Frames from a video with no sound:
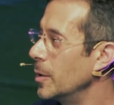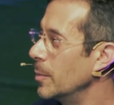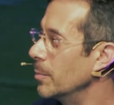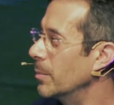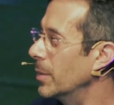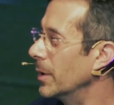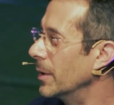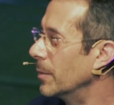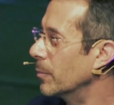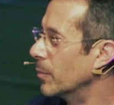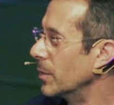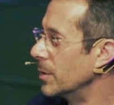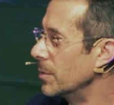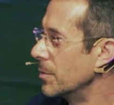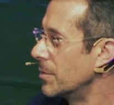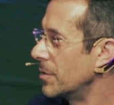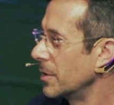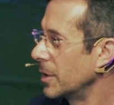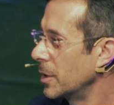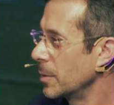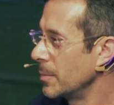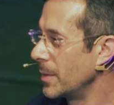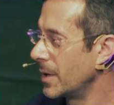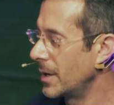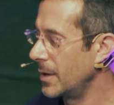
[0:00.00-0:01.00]
But when you think
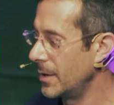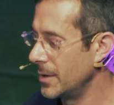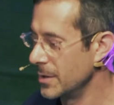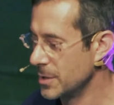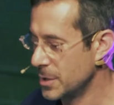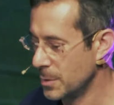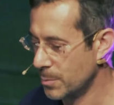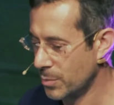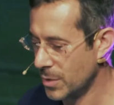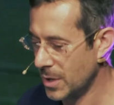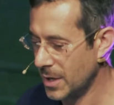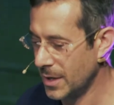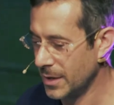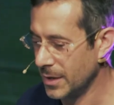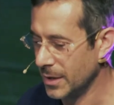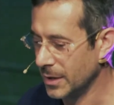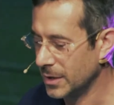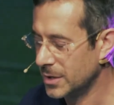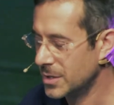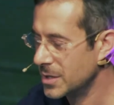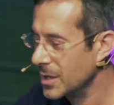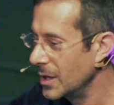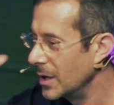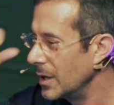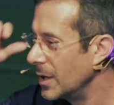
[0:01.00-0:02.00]
about it as a product,